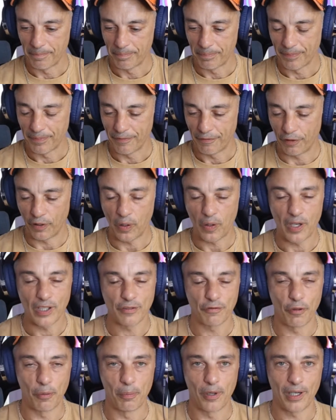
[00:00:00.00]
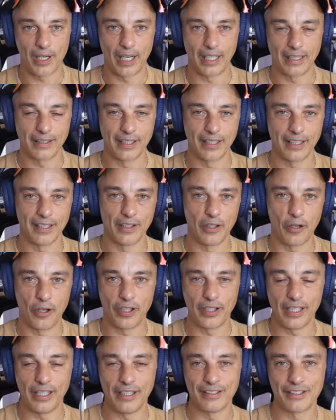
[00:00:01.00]
Follow us for more content
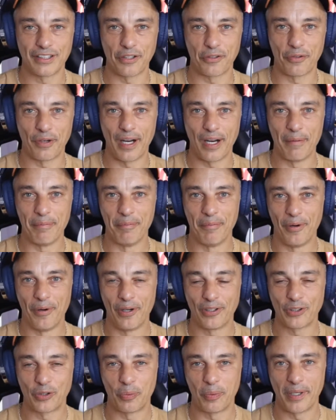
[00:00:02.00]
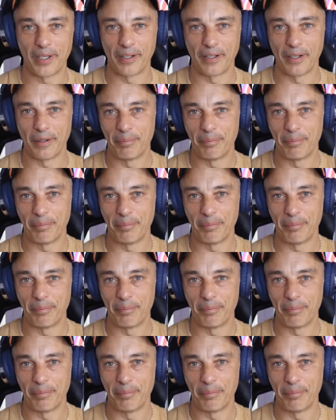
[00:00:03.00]
on Instagram, on Twitter.